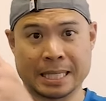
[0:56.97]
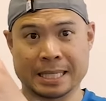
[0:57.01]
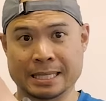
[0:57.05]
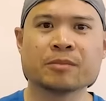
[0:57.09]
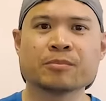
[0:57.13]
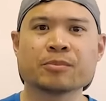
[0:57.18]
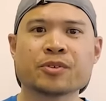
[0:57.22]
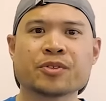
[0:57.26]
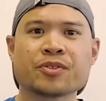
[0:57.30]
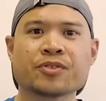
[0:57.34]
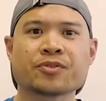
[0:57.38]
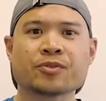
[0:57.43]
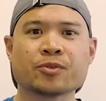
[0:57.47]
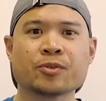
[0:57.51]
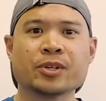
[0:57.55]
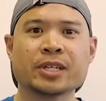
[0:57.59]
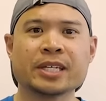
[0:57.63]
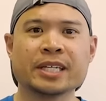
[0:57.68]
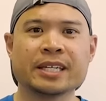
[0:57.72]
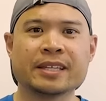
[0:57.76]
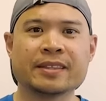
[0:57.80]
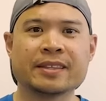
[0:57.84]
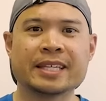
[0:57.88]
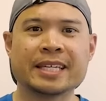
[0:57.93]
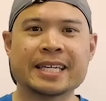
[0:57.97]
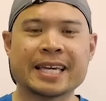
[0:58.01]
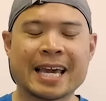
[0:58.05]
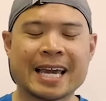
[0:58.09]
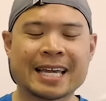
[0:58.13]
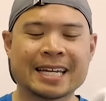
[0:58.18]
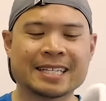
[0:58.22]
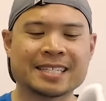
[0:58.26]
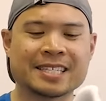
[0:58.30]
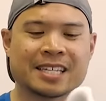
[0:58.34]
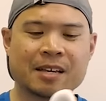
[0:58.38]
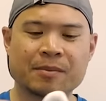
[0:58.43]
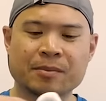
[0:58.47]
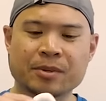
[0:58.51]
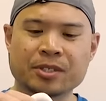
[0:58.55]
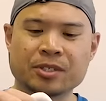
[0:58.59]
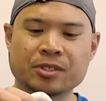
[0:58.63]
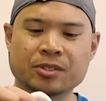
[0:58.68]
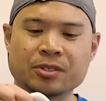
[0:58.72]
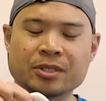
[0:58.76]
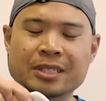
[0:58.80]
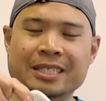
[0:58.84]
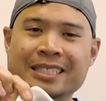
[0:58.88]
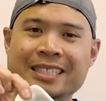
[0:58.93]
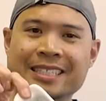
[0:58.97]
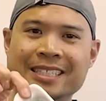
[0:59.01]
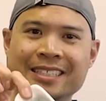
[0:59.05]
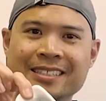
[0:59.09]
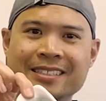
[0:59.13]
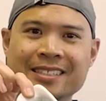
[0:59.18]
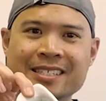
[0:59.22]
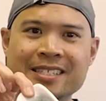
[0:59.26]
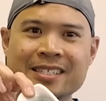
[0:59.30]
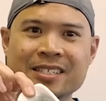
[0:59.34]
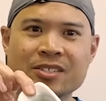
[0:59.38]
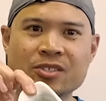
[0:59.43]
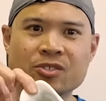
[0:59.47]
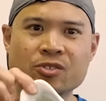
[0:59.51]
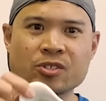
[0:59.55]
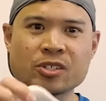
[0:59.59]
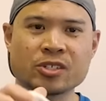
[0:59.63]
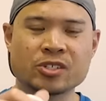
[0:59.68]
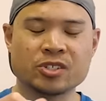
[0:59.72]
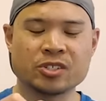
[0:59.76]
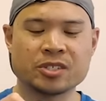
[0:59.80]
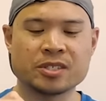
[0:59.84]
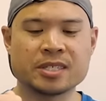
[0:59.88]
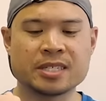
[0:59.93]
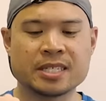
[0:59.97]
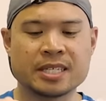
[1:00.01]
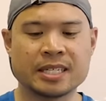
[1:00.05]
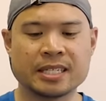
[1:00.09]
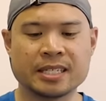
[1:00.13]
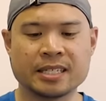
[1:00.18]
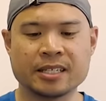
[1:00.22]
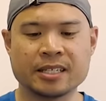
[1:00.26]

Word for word: Number three, the anatomical Achilles construction seen